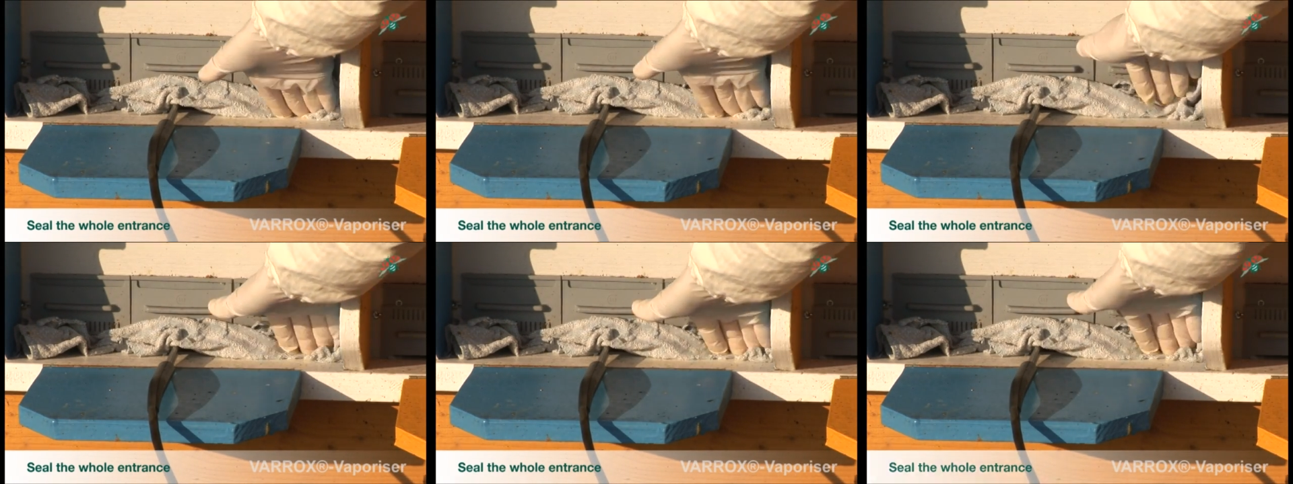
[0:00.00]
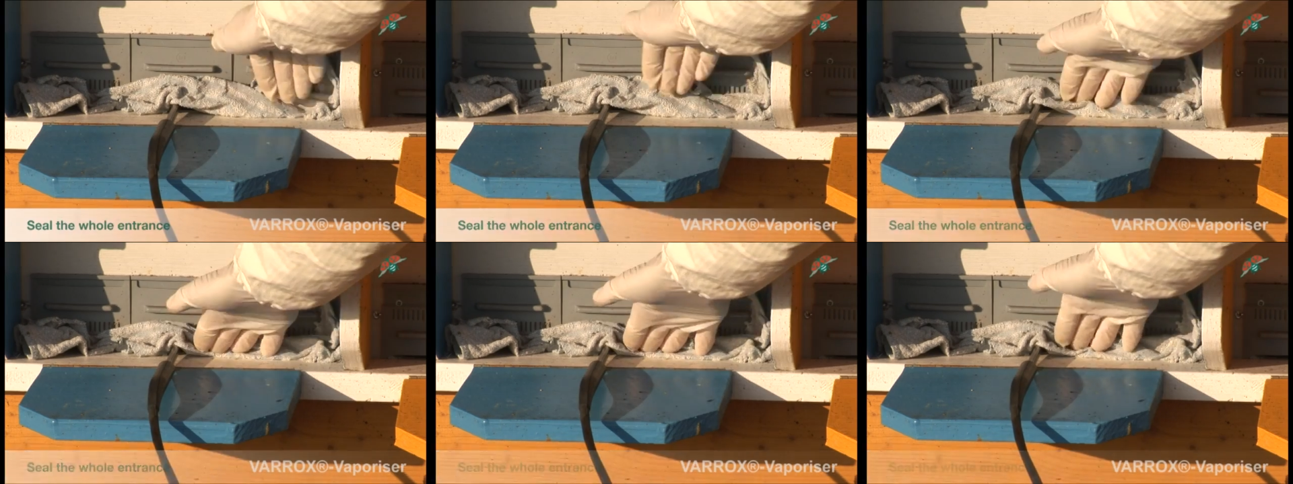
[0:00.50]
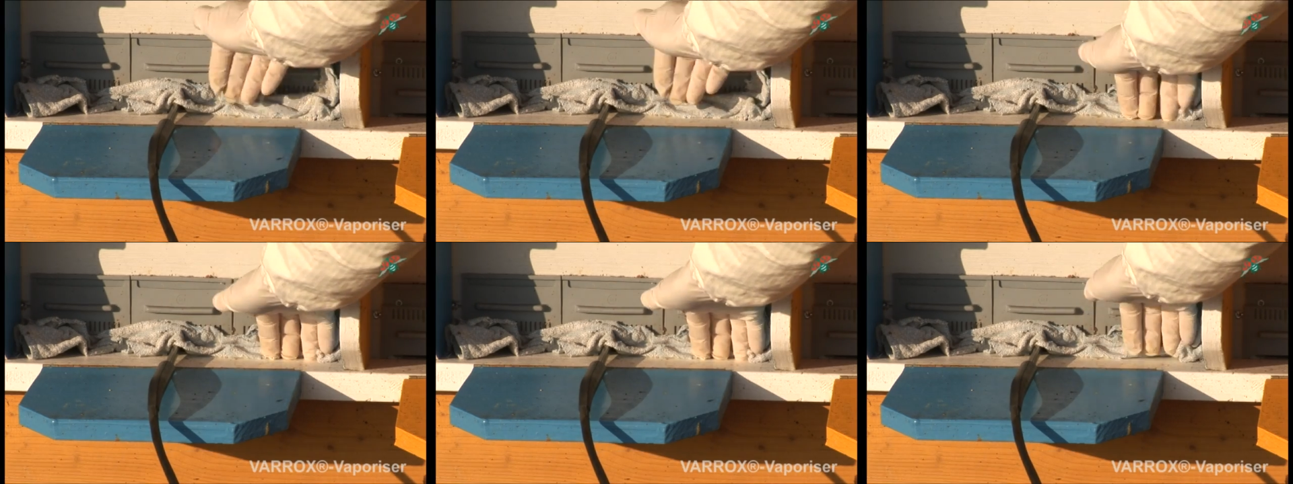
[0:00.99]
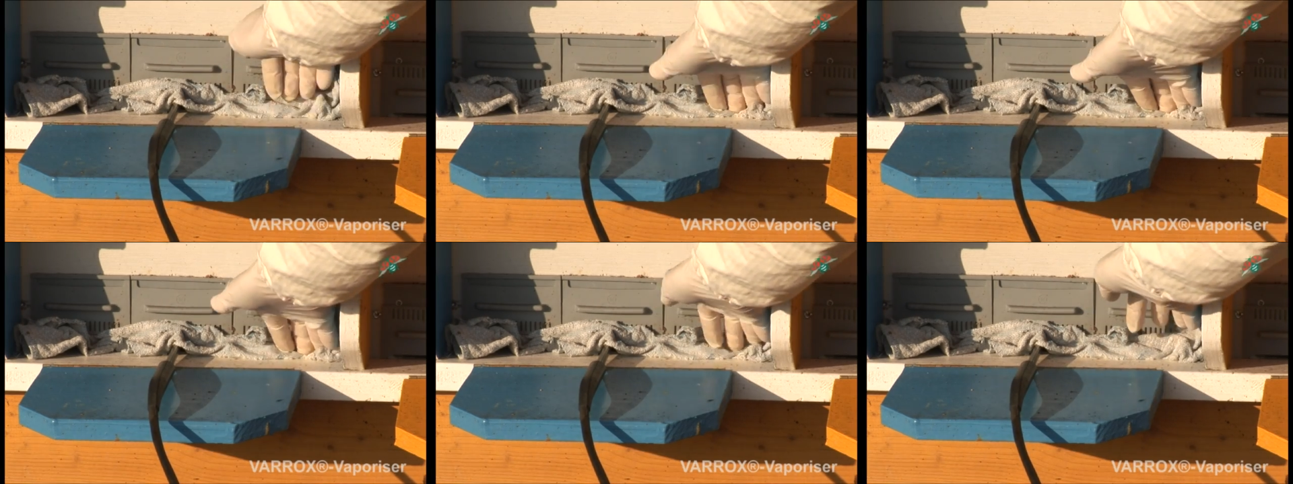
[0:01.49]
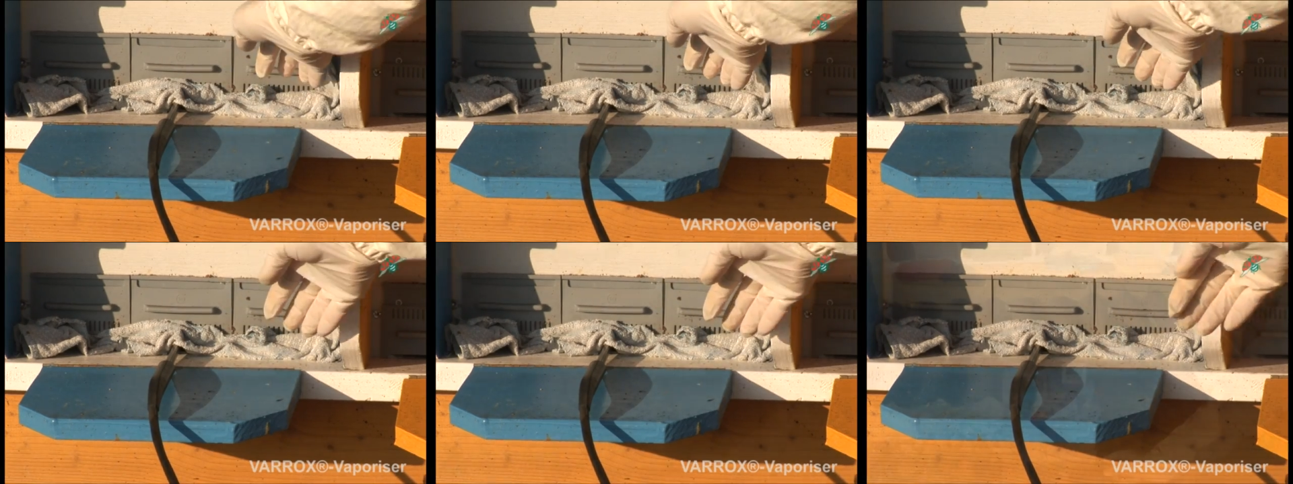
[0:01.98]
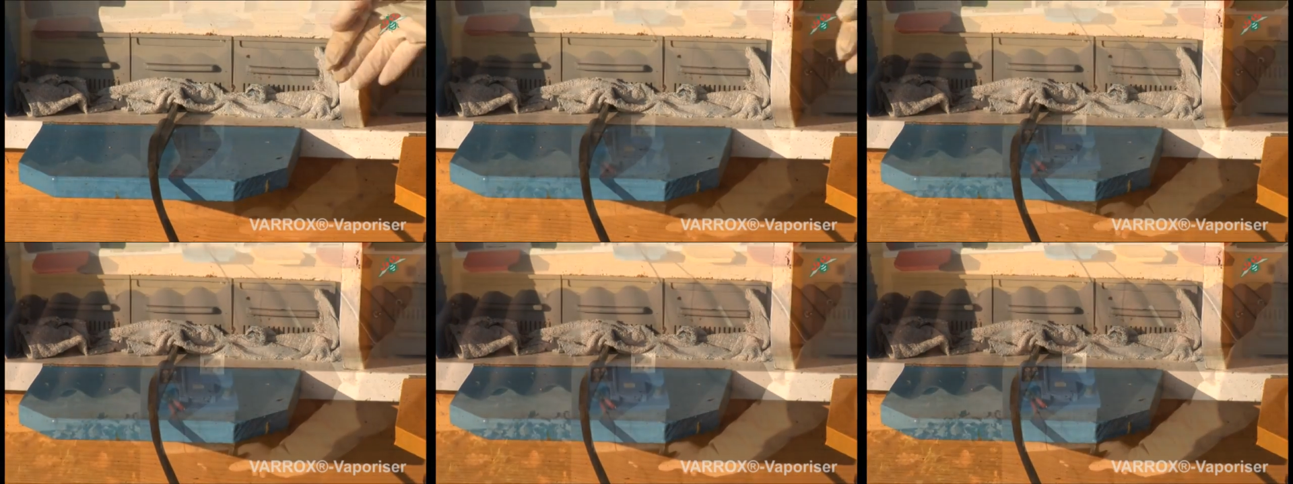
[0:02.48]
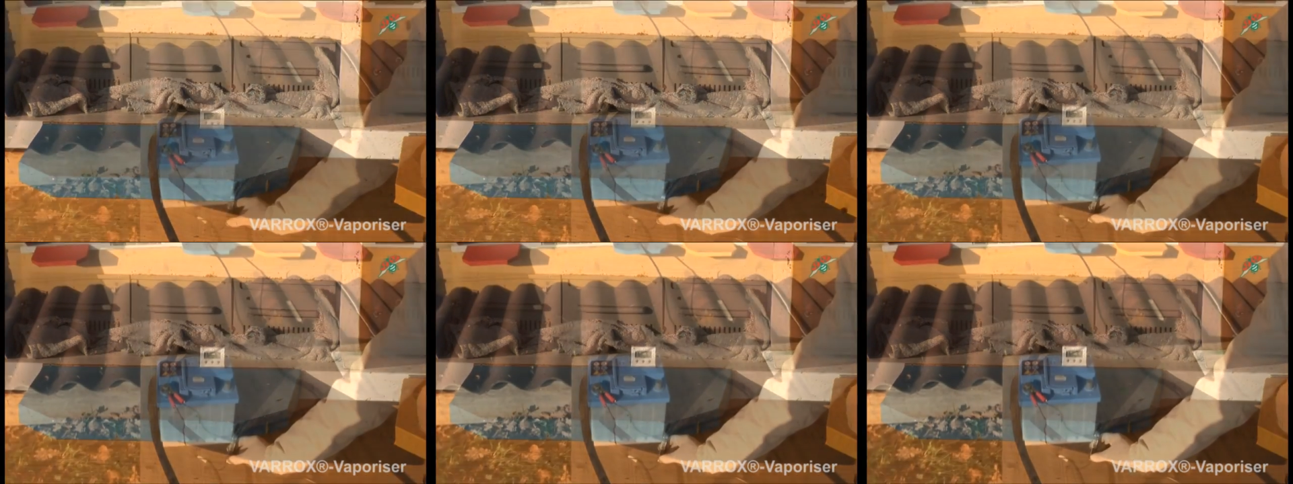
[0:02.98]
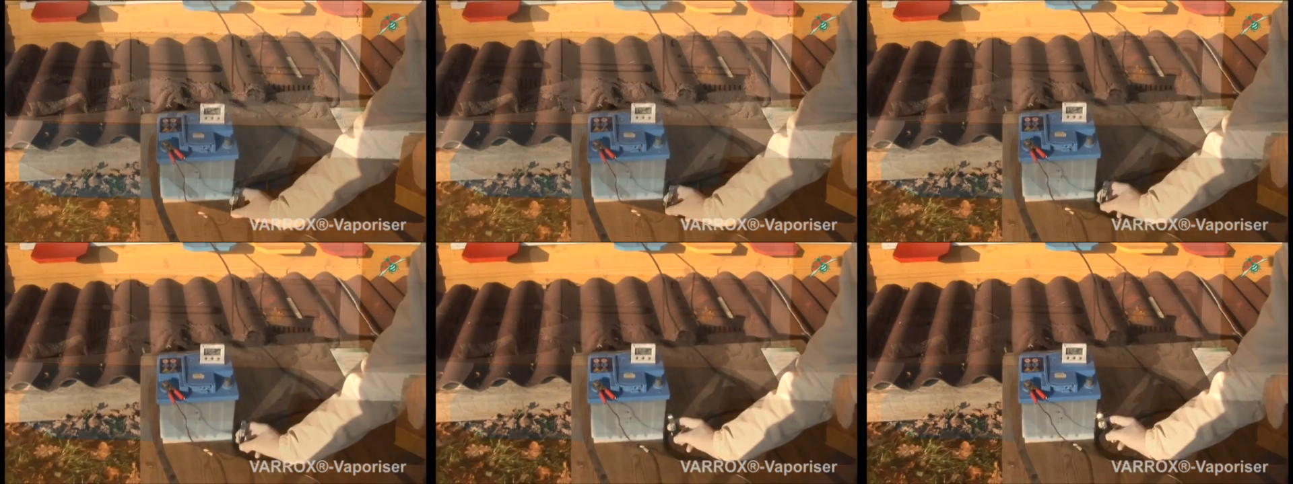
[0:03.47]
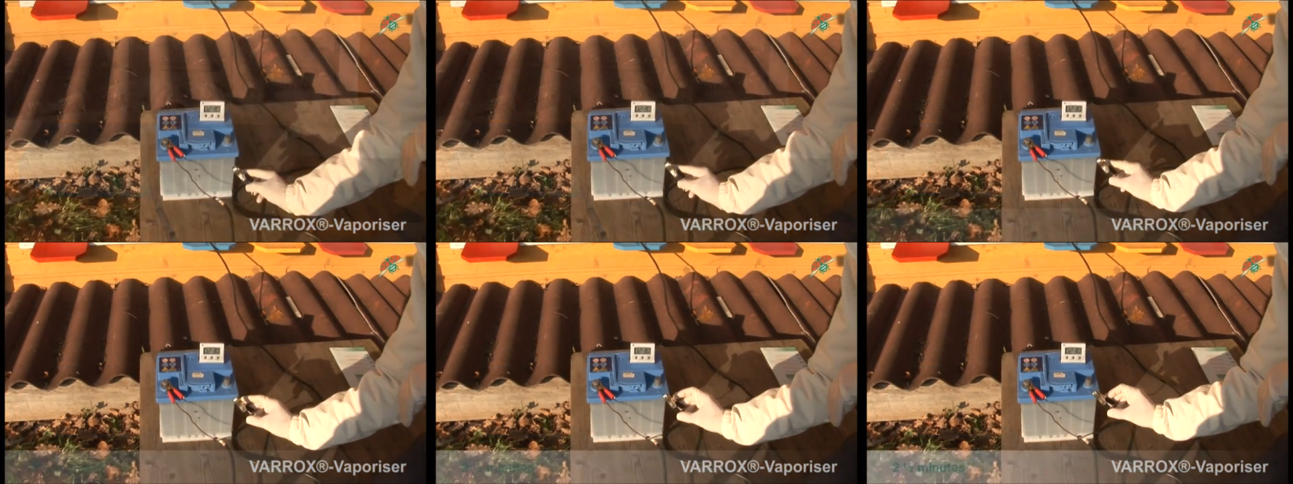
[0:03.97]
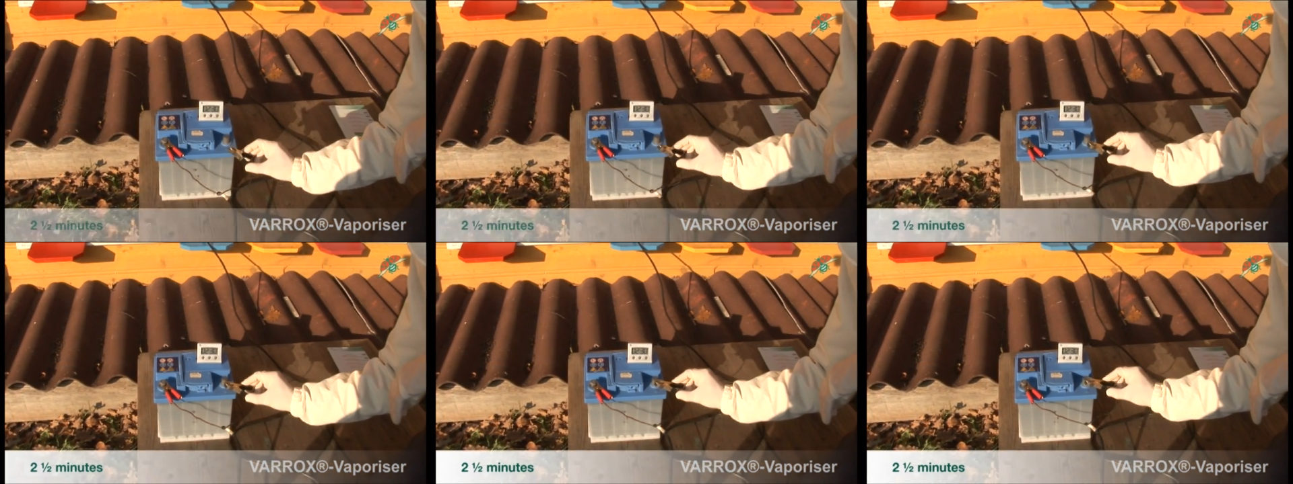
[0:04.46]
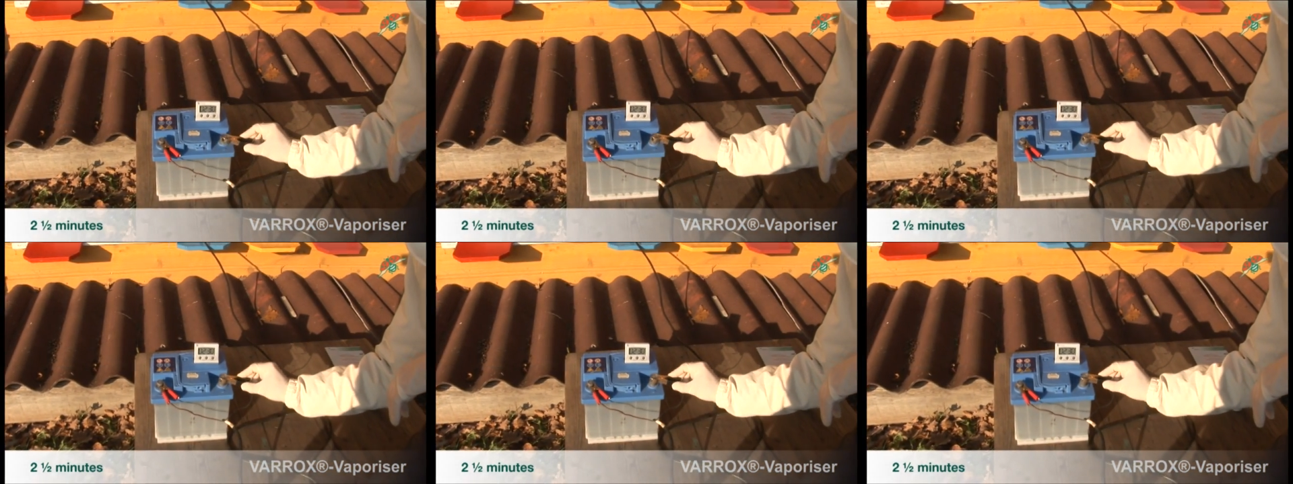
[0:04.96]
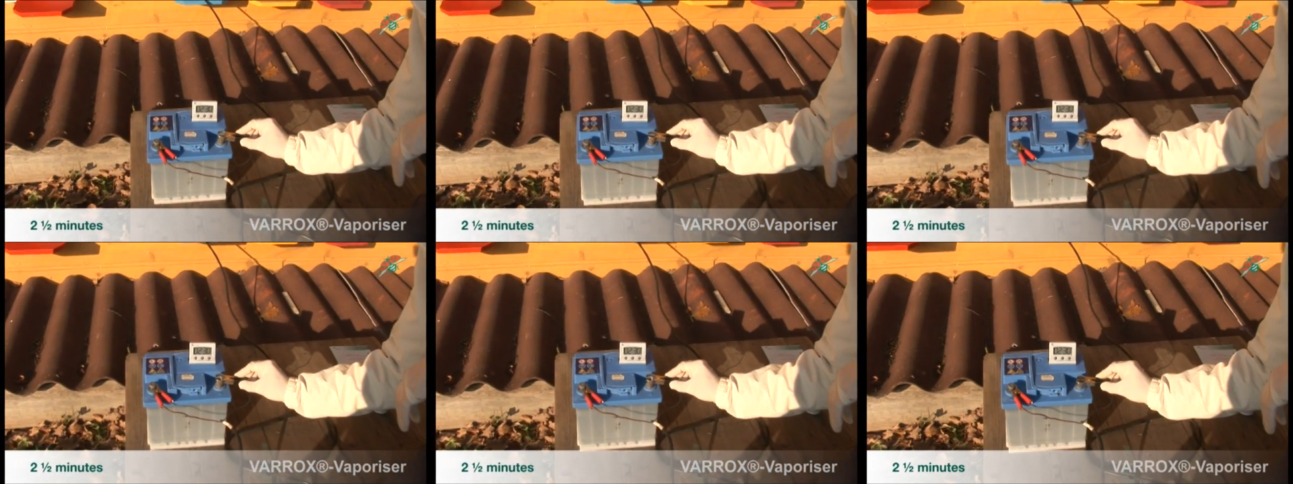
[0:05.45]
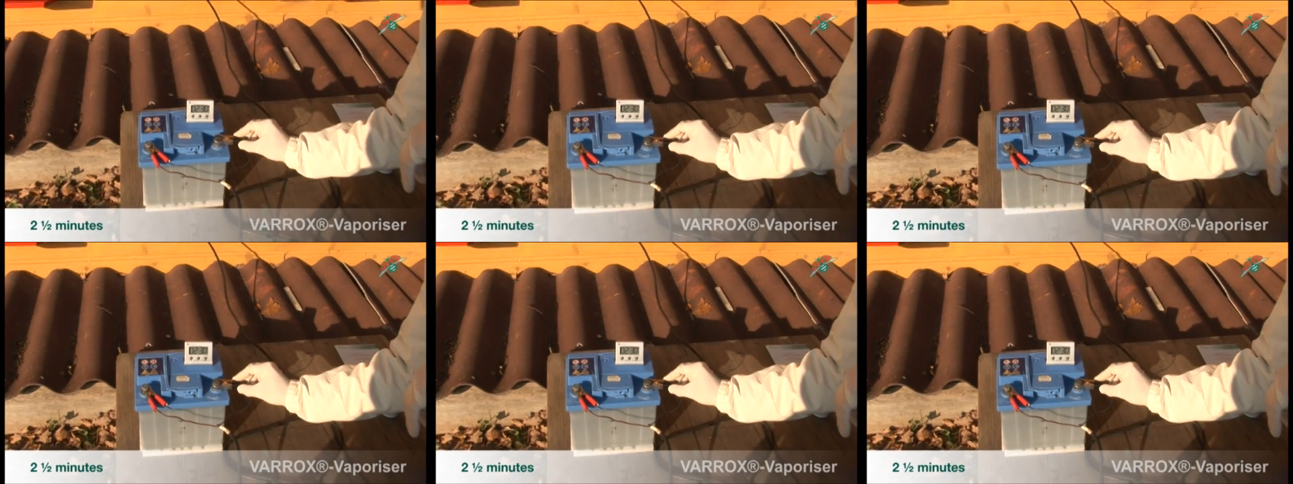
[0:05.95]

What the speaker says: No face is visible, so there are no lips to read.